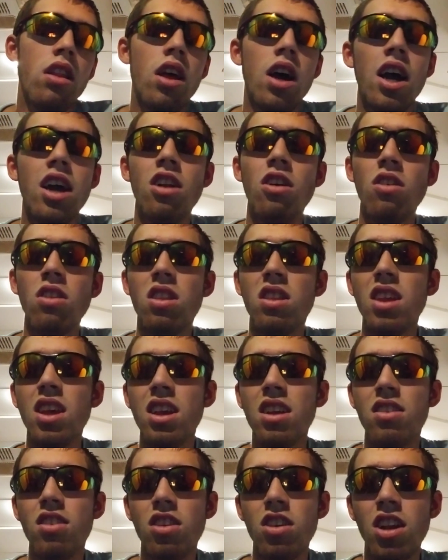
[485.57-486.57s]
I don't think
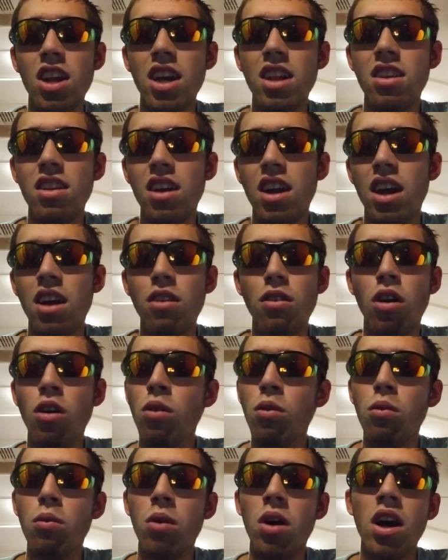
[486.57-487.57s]
it's a good idea. I
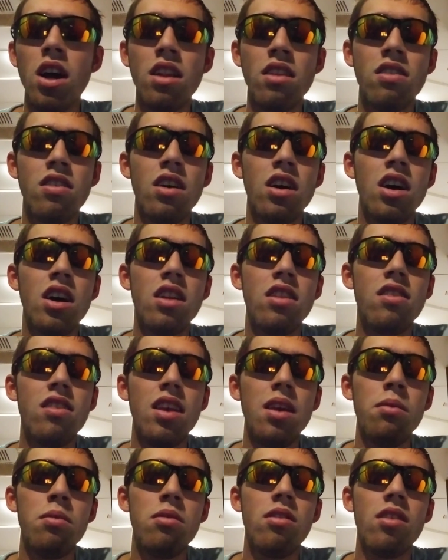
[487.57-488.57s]
don't want uh,
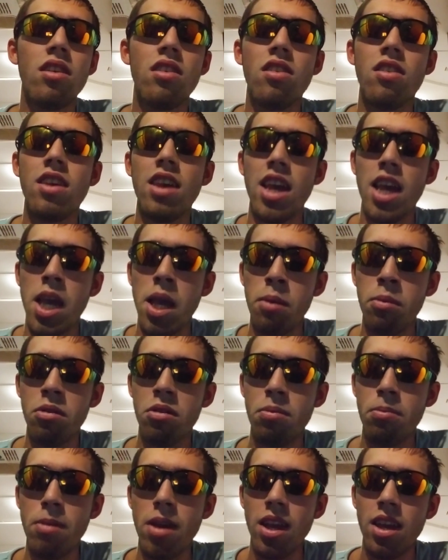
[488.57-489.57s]
Team 6 Games
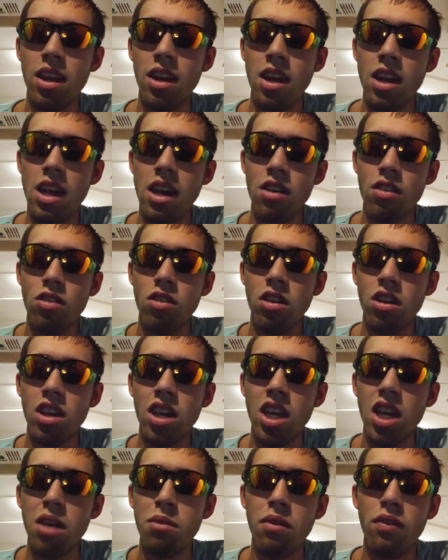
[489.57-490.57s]
making a NASCAR
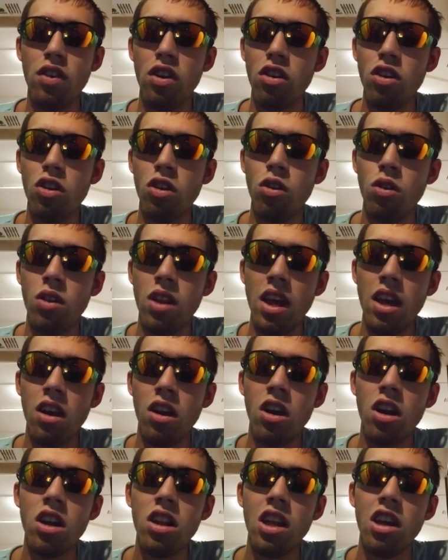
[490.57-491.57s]
game. If you don't know who they
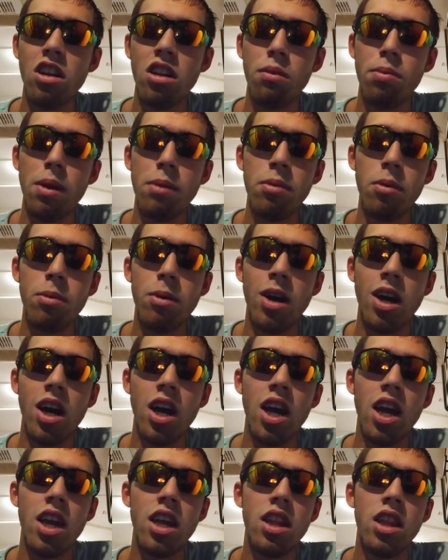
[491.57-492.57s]
are, they are the people
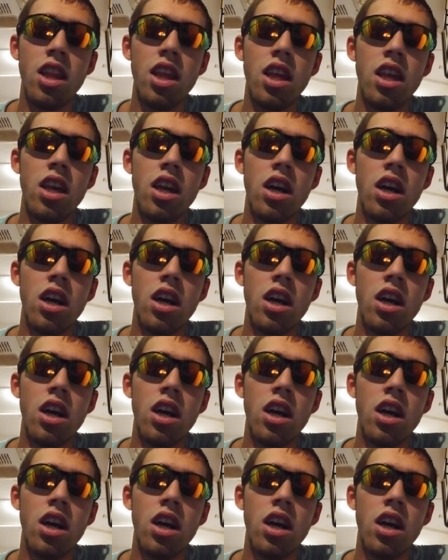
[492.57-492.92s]
behind the...